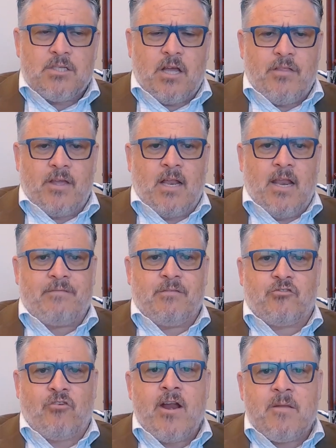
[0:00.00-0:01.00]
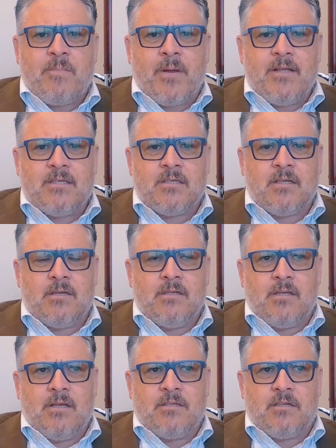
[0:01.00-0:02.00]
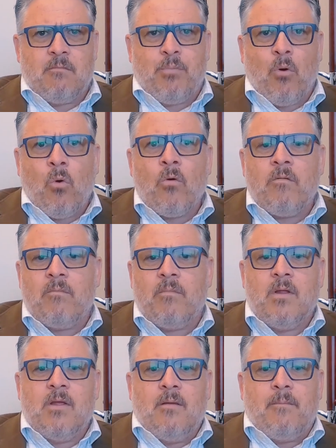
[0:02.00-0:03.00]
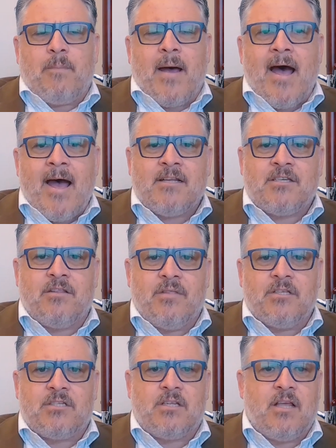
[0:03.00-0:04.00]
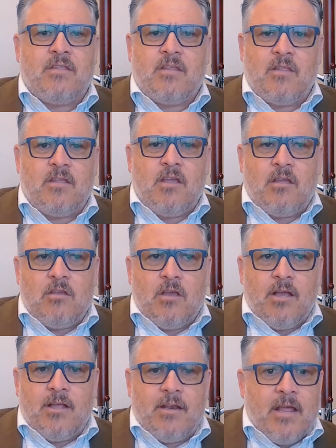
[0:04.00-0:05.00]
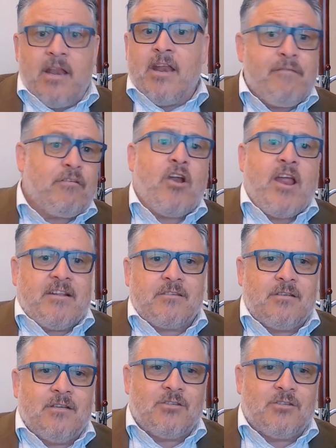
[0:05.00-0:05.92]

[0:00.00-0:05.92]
the collective training piece is an important part in this, and it never ends.